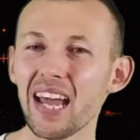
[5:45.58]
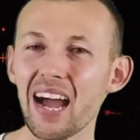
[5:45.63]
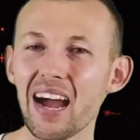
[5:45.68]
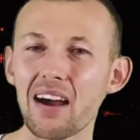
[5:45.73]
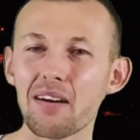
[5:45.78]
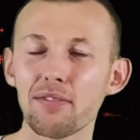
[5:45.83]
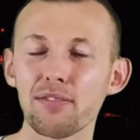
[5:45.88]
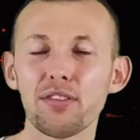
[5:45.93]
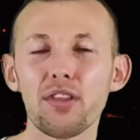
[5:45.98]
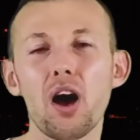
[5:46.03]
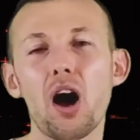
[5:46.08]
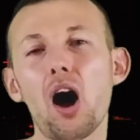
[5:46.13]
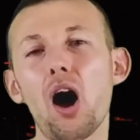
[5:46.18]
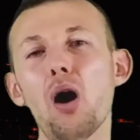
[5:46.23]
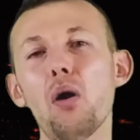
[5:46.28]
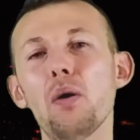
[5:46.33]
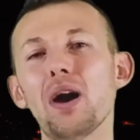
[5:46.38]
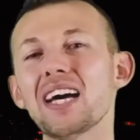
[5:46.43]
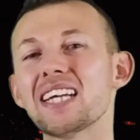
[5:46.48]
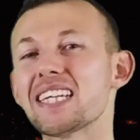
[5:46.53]
have the
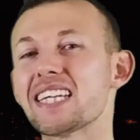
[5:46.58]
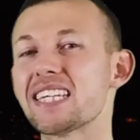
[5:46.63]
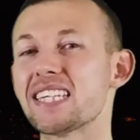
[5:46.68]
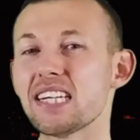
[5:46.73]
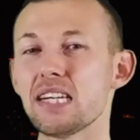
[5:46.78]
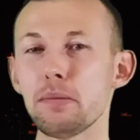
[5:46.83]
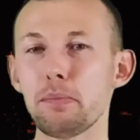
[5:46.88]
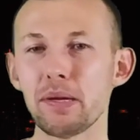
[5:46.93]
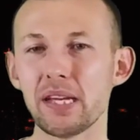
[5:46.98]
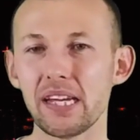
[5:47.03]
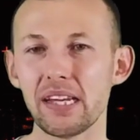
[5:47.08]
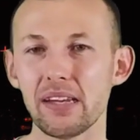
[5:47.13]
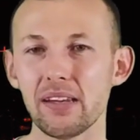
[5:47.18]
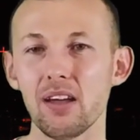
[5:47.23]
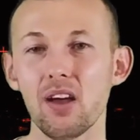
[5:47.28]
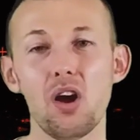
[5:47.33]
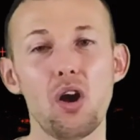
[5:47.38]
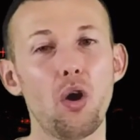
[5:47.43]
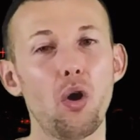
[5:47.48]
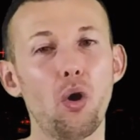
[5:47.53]
OSCP,
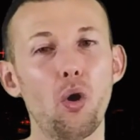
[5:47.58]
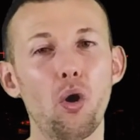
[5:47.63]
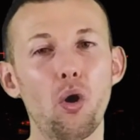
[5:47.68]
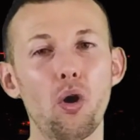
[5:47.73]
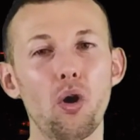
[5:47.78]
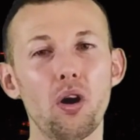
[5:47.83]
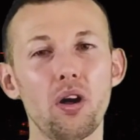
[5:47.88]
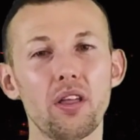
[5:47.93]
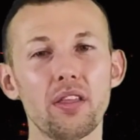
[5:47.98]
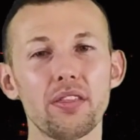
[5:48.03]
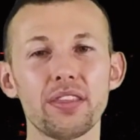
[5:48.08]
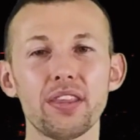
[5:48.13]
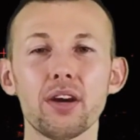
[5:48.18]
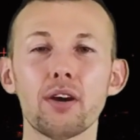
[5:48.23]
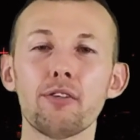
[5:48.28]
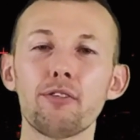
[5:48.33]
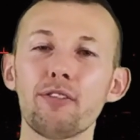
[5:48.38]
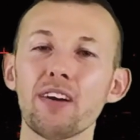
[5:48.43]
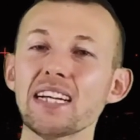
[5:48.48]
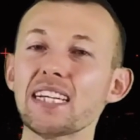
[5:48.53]
or the
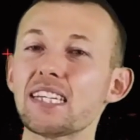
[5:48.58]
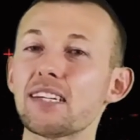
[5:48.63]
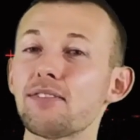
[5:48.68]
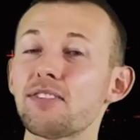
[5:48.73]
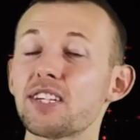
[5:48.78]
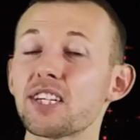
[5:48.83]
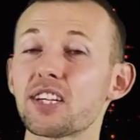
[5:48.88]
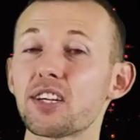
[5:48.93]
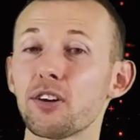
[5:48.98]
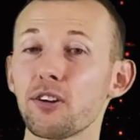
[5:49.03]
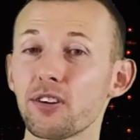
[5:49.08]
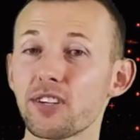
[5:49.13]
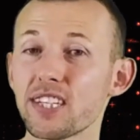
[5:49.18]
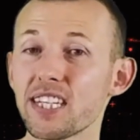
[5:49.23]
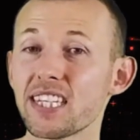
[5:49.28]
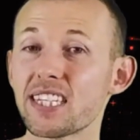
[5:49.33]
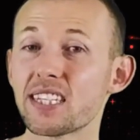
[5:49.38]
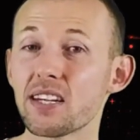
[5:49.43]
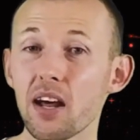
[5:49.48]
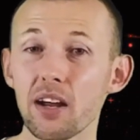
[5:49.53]
Offensive Security
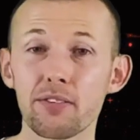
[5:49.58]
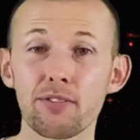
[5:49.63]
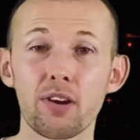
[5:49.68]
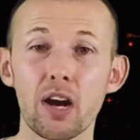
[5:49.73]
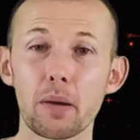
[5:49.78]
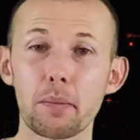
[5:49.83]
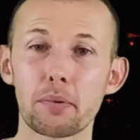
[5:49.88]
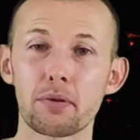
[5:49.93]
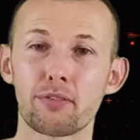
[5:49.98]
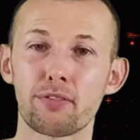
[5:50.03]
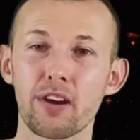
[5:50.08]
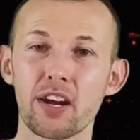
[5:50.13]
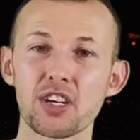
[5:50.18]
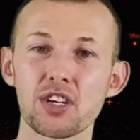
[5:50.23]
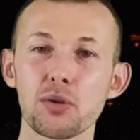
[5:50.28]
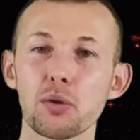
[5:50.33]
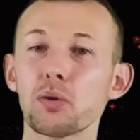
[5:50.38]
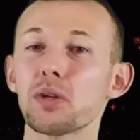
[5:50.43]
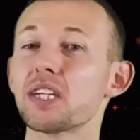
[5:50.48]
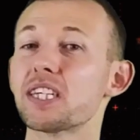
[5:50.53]
Certified
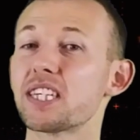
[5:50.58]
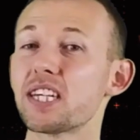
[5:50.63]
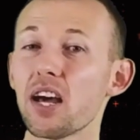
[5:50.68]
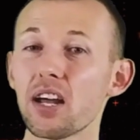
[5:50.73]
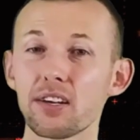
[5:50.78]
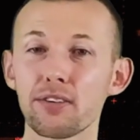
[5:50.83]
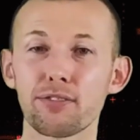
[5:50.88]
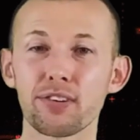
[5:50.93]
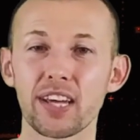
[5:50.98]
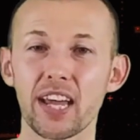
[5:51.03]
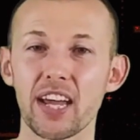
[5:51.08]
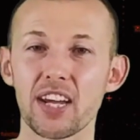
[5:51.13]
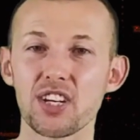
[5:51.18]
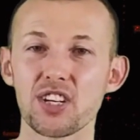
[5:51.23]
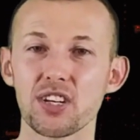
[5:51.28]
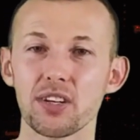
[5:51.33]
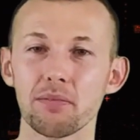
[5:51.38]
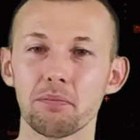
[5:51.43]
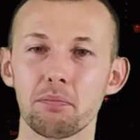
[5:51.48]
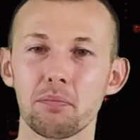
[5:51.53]
Professional
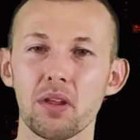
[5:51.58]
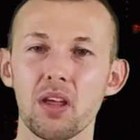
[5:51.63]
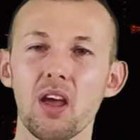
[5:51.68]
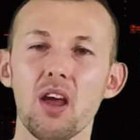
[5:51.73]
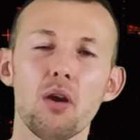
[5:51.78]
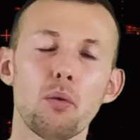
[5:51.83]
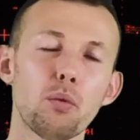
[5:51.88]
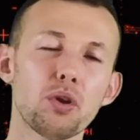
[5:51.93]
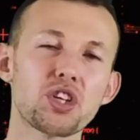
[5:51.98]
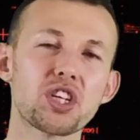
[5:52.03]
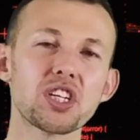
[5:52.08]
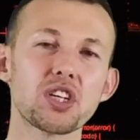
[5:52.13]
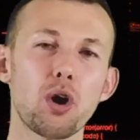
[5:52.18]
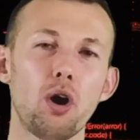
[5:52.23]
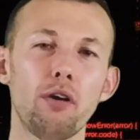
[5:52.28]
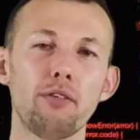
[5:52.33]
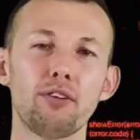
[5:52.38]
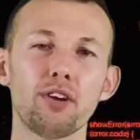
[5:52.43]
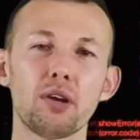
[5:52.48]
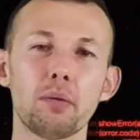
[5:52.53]
Certification, which is
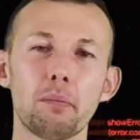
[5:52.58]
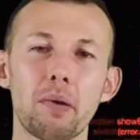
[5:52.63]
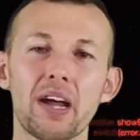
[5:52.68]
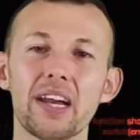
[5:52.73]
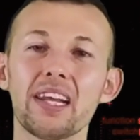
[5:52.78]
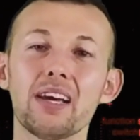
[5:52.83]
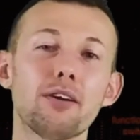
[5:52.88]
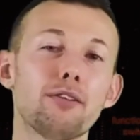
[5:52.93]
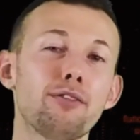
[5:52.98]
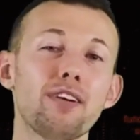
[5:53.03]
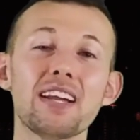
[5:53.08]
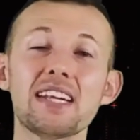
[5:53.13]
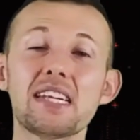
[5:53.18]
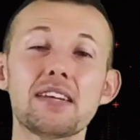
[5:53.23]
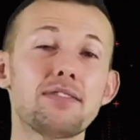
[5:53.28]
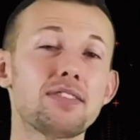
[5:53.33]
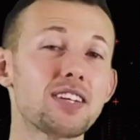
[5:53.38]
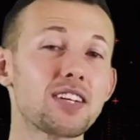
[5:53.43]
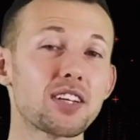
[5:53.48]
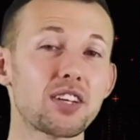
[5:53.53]
offered by the
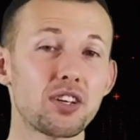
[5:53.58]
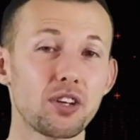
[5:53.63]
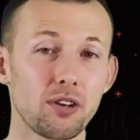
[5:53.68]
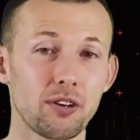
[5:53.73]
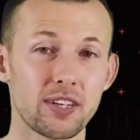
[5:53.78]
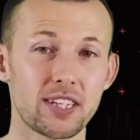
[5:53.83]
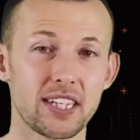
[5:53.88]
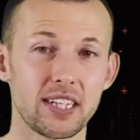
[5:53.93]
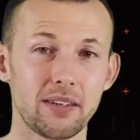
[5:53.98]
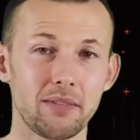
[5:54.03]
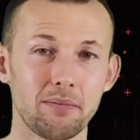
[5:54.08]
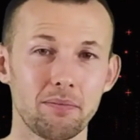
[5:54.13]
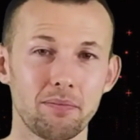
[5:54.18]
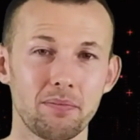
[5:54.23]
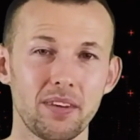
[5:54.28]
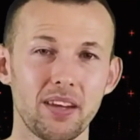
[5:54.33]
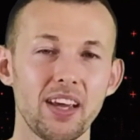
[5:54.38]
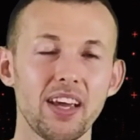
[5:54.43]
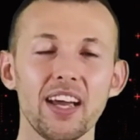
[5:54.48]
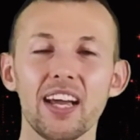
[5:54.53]
Offensive Security.
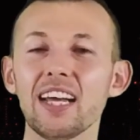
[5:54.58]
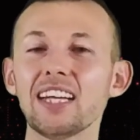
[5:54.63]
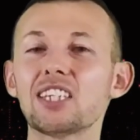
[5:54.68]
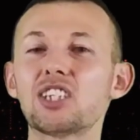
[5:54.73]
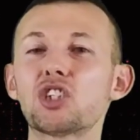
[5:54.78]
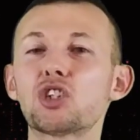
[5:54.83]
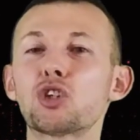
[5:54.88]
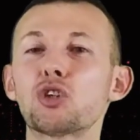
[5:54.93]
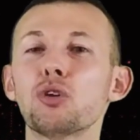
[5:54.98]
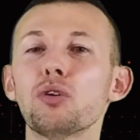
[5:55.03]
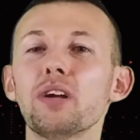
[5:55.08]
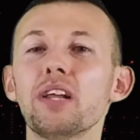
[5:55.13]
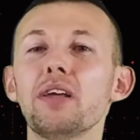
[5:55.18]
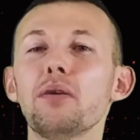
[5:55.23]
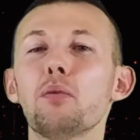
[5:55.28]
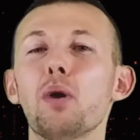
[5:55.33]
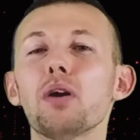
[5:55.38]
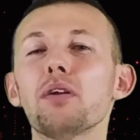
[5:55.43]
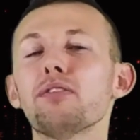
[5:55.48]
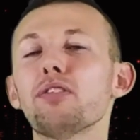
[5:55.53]
It's truly
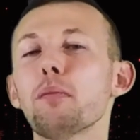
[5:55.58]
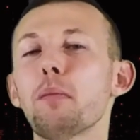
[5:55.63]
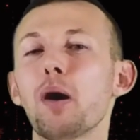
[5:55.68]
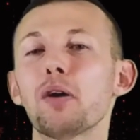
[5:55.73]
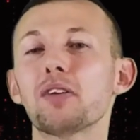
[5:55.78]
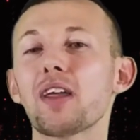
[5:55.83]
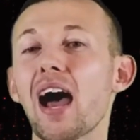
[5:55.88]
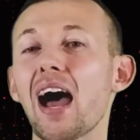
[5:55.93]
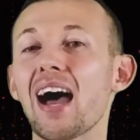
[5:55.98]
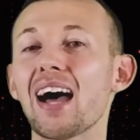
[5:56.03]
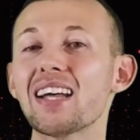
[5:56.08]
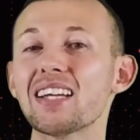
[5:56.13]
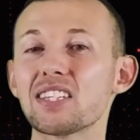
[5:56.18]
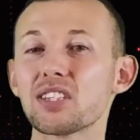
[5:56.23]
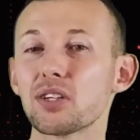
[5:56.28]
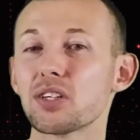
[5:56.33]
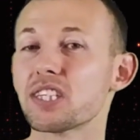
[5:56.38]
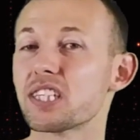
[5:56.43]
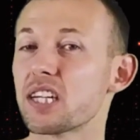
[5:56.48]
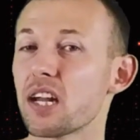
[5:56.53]
one of the most hands
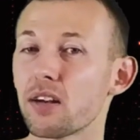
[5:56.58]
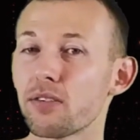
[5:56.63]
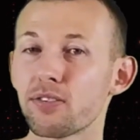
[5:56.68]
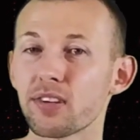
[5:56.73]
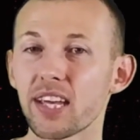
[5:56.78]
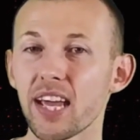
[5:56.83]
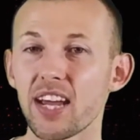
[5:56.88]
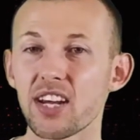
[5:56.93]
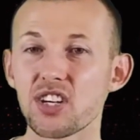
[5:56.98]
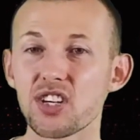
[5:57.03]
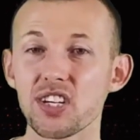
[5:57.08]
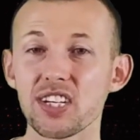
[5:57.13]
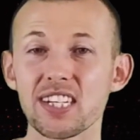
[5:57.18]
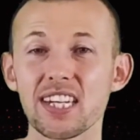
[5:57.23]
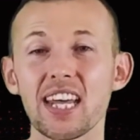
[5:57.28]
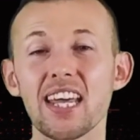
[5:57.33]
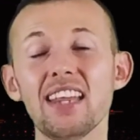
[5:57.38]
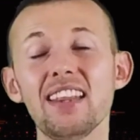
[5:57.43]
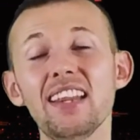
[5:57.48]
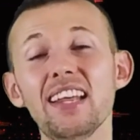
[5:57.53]
on
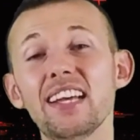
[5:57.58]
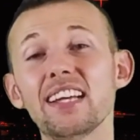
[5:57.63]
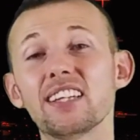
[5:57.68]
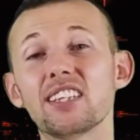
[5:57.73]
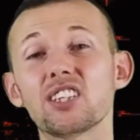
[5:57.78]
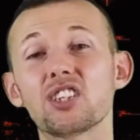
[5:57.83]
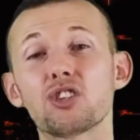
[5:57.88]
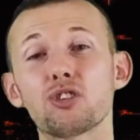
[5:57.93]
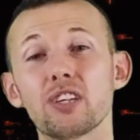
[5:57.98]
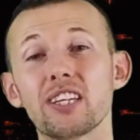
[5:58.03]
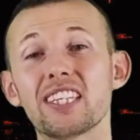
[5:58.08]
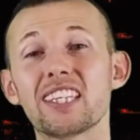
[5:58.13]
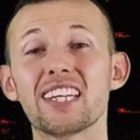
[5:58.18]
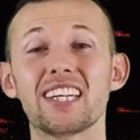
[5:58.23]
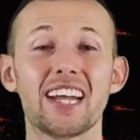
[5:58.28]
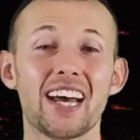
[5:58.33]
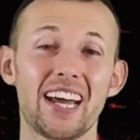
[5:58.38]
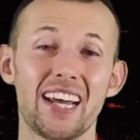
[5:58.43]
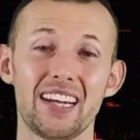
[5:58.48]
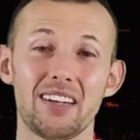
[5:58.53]
certifications in the industry
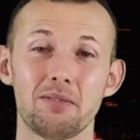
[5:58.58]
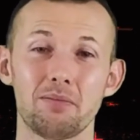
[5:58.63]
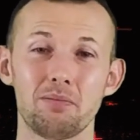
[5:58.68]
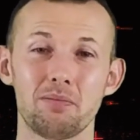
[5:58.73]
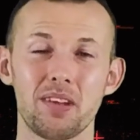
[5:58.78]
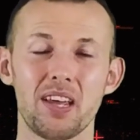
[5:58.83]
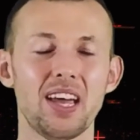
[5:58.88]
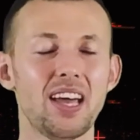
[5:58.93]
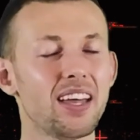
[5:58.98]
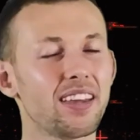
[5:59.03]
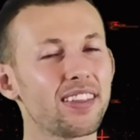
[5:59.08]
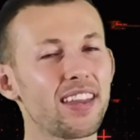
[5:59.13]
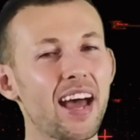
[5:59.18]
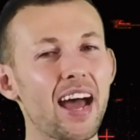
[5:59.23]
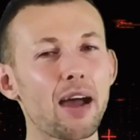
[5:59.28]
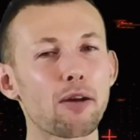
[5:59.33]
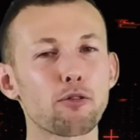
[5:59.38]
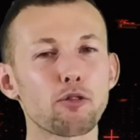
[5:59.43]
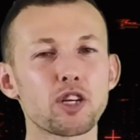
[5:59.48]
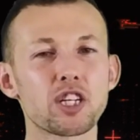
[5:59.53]
today. The
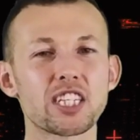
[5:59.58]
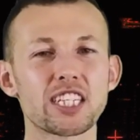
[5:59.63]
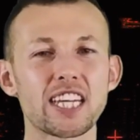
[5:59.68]
average